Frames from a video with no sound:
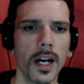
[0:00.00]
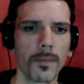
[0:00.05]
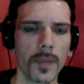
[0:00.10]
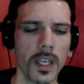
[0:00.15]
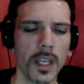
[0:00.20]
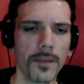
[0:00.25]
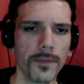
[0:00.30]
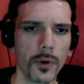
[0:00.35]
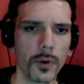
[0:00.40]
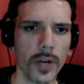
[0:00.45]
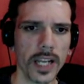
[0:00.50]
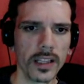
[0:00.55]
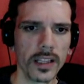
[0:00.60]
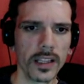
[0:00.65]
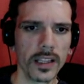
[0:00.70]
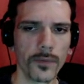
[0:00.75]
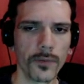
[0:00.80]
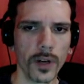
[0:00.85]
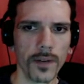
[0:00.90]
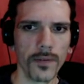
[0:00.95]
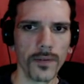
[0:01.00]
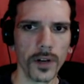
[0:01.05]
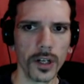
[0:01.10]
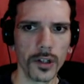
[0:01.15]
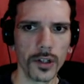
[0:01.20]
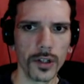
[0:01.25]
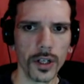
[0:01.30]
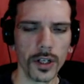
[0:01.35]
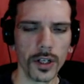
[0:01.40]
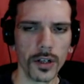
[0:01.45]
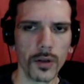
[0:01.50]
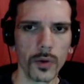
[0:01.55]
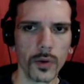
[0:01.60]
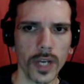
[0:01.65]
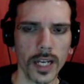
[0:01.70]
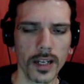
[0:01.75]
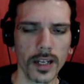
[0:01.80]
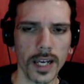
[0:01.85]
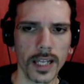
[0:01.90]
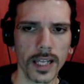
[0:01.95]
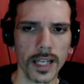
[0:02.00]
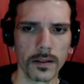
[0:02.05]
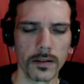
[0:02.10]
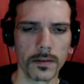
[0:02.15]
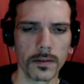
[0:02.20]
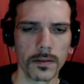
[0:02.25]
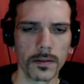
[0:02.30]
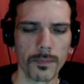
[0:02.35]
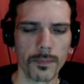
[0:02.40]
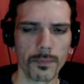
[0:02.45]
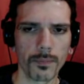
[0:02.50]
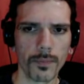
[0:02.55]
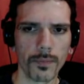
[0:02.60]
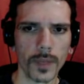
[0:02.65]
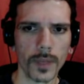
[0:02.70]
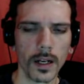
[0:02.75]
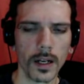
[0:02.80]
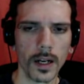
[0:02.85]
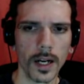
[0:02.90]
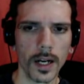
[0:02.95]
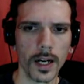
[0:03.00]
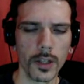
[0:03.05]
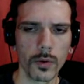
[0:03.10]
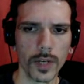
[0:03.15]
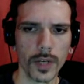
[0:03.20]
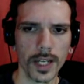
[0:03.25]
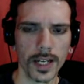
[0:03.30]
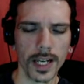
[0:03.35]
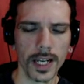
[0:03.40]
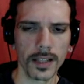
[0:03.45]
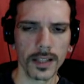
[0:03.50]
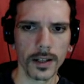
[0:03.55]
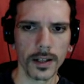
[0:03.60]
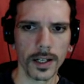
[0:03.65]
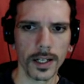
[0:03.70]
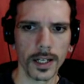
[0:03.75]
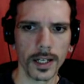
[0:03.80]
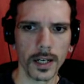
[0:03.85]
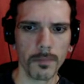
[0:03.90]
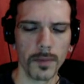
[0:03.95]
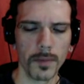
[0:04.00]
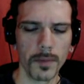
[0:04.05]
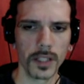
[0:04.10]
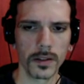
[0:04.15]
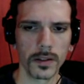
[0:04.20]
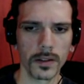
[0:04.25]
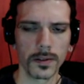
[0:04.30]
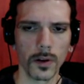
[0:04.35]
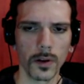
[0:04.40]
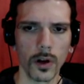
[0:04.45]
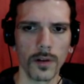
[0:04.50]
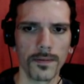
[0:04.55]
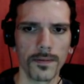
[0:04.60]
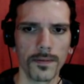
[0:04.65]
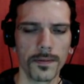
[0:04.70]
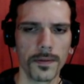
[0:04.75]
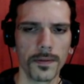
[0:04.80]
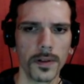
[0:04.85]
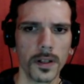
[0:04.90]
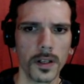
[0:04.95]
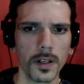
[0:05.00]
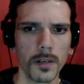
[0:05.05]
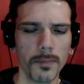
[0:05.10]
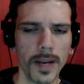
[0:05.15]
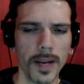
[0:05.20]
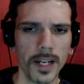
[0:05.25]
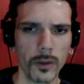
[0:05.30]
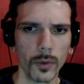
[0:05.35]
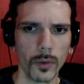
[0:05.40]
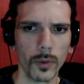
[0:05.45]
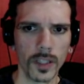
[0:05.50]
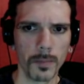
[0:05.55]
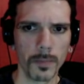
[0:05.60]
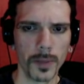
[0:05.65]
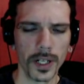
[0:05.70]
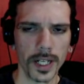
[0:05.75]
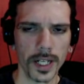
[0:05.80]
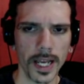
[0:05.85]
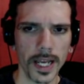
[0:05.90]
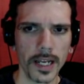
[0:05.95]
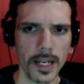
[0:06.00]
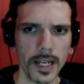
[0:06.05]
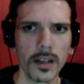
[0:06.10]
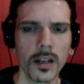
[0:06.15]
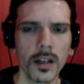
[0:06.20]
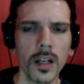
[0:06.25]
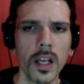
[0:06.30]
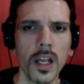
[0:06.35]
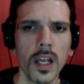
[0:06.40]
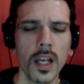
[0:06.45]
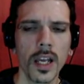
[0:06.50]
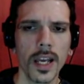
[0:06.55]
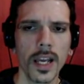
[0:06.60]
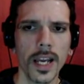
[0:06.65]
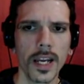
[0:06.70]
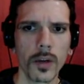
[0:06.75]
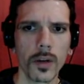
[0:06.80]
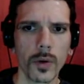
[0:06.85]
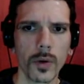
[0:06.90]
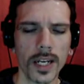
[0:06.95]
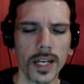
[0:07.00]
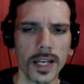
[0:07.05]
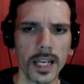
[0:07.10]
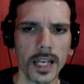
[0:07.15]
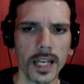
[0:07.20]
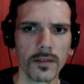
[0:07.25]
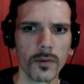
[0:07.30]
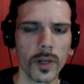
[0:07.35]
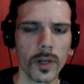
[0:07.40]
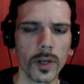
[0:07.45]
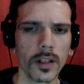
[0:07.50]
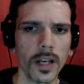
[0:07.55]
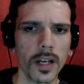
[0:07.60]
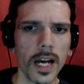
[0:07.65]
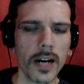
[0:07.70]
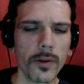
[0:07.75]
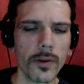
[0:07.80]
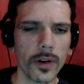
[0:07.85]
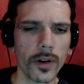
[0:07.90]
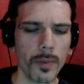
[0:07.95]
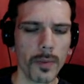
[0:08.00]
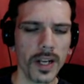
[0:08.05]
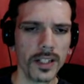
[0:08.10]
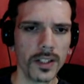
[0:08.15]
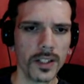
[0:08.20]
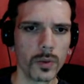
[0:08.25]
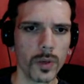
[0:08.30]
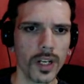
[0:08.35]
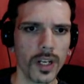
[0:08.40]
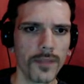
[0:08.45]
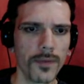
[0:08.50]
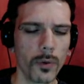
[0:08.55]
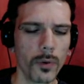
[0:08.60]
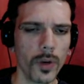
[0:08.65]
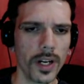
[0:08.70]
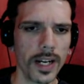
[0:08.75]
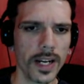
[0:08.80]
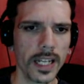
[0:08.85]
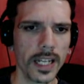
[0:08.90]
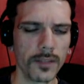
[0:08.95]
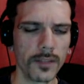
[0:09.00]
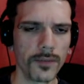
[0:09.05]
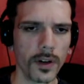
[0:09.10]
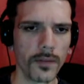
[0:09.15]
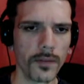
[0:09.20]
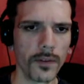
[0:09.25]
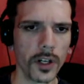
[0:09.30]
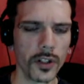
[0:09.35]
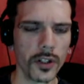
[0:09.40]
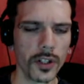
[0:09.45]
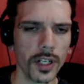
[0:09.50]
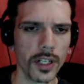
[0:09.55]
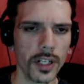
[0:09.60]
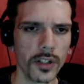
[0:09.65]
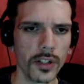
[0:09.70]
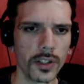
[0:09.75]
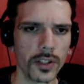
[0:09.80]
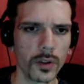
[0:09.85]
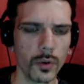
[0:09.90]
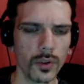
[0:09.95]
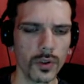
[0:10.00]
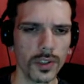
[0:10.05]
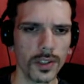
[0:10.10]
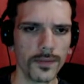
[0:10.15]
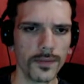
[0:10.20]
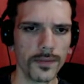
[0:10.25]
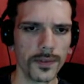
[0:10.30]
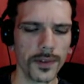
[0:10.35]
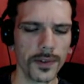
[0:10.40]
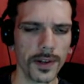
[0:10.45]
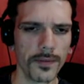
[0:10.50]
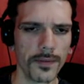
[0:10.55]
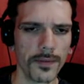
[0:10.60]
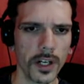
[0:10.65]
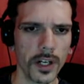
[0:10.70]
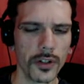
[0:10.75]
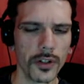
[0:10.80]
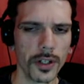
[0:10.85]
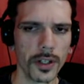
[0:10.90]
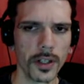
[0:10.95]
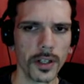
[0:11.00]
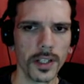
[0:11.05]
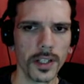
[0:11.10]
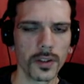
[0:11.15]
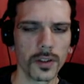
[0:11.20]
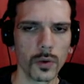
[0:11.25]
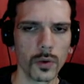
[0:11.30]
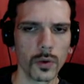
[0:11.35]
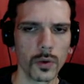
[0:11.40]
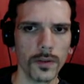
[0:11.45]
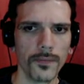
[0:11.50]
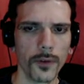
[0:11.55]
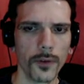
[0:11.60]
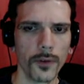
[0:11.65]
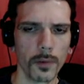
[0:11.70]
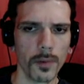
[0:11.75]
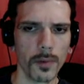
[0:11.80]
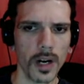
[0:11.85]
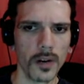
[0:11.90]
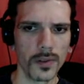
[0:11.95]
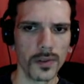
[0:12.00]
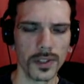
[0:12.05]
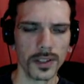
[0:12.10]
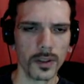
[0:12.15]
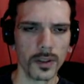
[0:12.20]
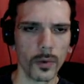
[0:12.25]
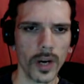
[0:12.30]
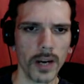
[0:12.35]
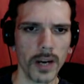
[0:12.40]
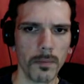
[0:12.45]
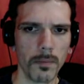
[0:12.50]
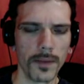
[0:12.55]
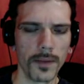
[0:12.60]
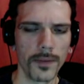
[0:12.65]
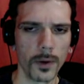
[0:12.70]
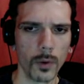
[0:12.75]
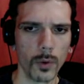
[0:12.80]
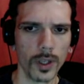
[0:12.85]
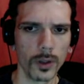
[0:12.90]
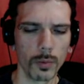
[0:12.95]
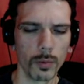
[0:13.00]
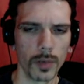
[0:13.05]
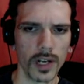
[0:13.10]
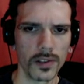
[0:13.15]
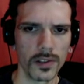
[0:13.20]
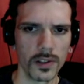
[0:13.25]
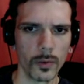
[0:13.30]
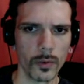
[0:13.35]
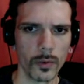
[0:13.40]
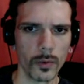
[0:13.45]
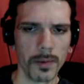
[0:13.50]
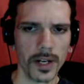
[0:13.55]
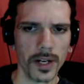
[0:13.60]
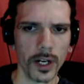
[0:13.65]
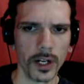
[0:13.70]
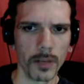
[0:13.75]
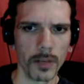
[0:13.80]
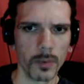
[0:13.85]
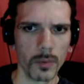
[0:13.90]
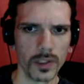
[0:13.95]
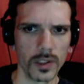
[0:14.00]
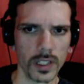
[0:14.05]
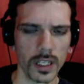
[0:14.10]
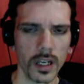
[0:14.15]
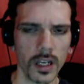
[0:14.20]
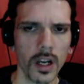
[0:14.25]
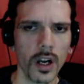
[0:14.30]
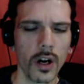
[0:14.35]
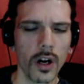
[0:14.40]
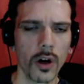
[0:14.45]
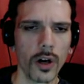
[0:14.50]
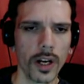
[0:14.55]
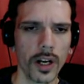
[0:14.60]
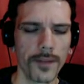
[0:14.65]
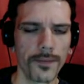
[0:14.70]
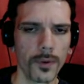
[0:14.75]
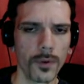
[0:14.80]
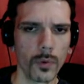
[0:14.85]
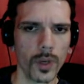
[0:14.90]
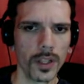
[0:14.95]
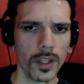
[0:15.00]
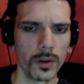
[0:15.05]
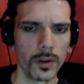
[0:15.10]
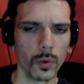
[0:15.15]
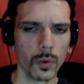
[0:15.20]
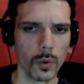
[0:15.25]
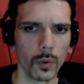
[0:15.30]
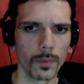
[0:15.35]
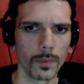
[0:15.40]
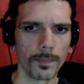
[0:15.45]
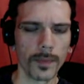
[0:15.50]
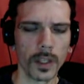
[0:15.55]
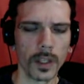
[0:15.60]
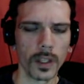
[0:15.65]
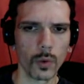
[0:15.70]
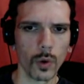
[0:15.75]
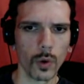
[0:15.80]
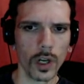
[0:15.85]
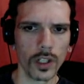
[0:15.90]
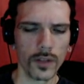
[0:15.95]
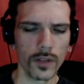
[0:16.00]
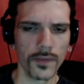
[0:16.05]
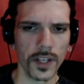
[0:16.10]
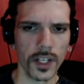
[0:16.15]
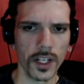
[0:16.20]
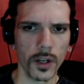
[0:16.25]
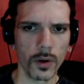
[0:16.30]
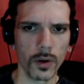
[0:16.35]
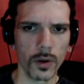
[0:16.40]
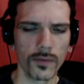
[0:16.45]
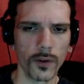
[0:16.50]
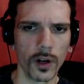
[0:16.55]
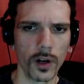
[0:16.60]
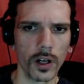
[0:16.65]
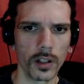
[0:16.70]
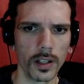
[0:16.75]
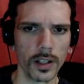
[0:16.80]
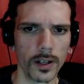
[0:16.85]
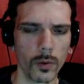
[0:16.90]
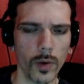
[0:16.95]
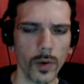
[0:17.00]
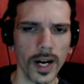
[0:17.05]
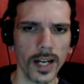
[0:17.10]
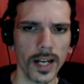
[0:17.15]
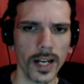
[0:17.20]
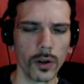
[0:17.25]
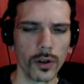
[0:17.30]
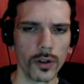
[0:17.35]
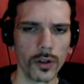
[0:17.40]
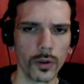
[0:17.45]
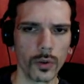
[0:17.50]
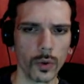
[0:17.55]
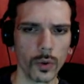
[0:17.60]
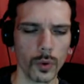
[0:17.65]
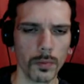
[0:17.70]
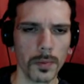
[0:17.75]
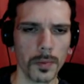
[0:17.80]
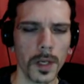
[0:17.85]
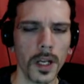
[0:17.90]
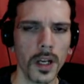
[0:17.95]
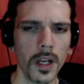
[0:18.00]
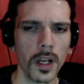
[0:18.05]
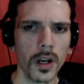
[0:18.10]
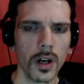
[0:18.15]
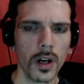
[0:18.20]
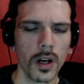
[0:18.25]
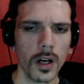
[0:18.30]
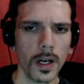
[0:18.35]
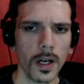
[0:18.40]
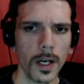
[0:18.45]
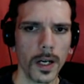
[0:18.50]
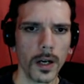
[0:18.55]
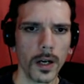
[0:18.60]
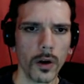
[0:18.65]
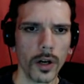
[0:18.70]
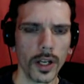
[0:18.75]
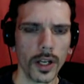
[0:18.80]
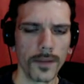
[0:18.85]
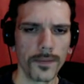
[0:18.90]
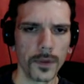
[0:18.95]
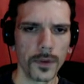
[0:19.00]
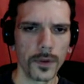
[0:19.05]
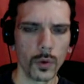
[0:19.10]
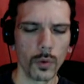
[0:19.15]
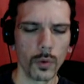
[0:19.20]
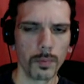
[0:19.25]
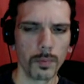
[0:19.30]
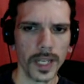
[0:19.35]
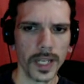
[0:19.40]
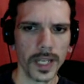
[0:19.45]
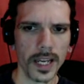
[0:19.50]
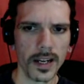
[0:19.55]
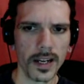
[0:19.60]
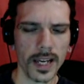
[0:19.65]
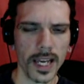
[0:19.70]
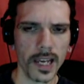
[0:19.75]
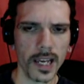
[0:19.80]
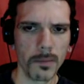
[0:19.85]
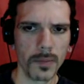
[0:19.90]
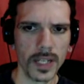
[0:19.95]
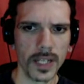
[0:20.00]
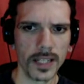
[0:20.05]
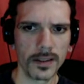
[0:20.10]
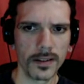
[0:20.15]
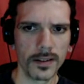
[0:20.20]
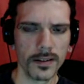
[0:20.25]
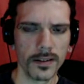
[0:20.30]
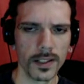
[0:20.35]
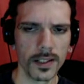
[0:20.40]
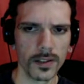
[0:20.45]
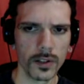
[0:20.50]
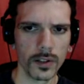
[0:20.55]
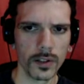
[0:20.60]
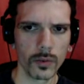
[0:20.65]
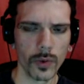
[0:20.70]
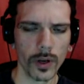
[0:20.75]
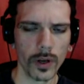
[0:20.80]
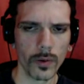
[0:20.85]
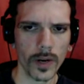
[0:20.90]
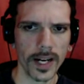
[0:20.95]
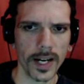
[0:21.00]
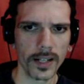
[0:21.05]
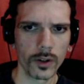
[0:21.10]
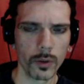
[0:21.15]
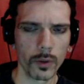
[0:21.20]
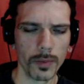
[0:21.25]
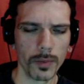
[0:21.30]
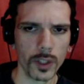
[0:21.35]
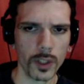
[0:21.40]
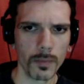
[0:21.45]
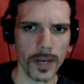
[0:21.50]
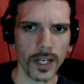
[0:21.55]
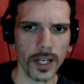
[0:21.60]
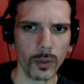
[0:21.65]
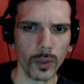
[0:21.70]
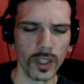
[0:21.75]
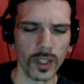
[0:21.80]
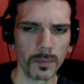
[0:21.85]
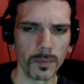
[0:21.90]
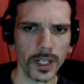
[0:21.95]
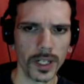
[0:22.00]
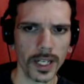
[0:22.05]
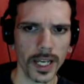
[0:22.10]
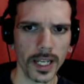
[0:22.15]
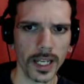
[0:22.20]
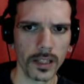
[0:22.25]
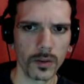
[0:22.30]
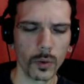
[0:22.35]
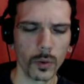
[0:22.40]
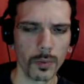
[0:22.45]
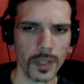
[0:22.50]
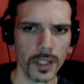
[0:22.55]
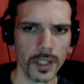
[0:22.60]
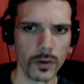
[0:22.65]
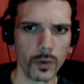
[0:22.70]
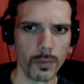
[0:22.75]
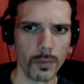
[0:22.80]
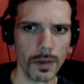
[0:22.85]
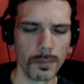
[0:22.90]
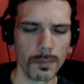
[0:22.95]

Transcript: If you get the free version, you can get a bit of bandwidth per day, and you can get, well, I recommend this one if you want to get the free version and just use the free version. It's good for browsing the web, if you want to browse the web anonymously, or if you want to watch videos for a little while on YouTube, or if you play a game that does not require too much bandwidth per day to be